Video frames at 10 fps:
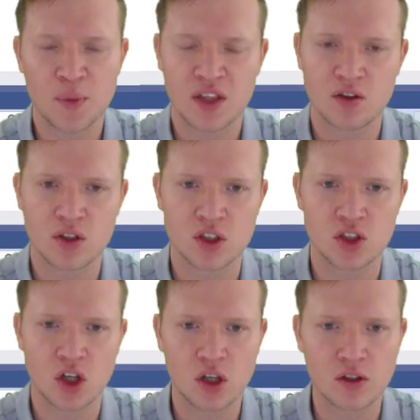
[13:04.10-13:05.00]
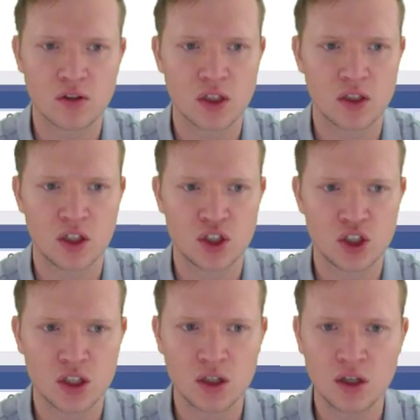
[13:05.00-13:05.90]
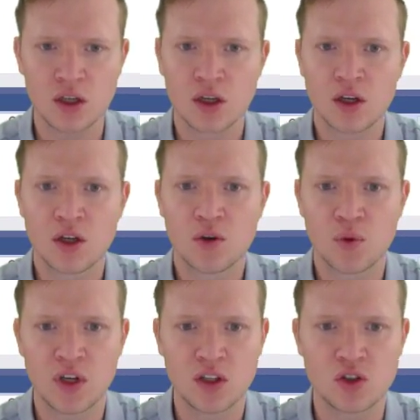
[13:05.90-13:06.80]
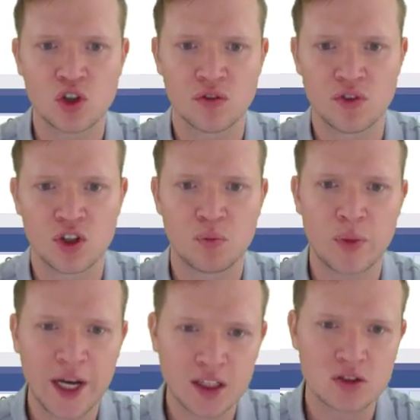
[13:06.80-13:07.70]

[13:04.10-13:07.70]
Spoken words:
the result, the addition, we need to convert back